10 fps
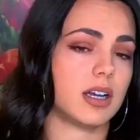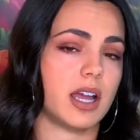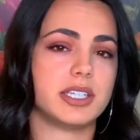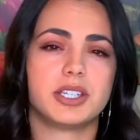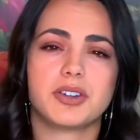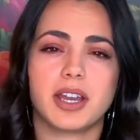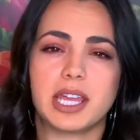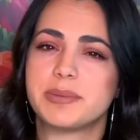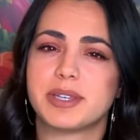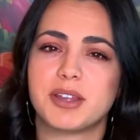I did try to
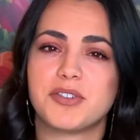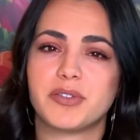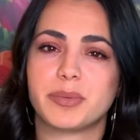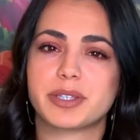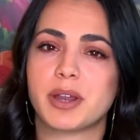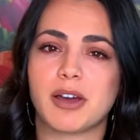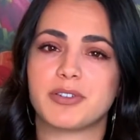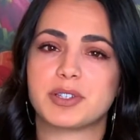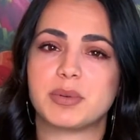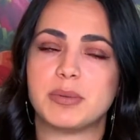keep sending 50%
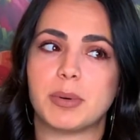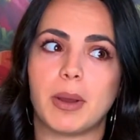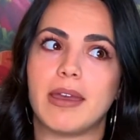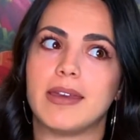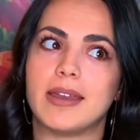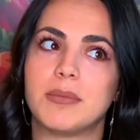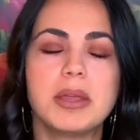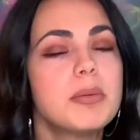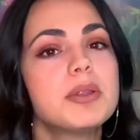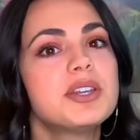offers to people, and
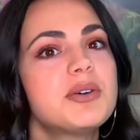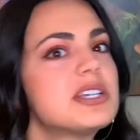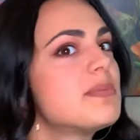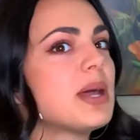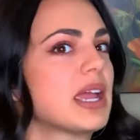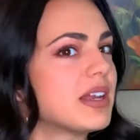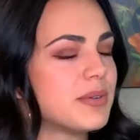people didn't always bite,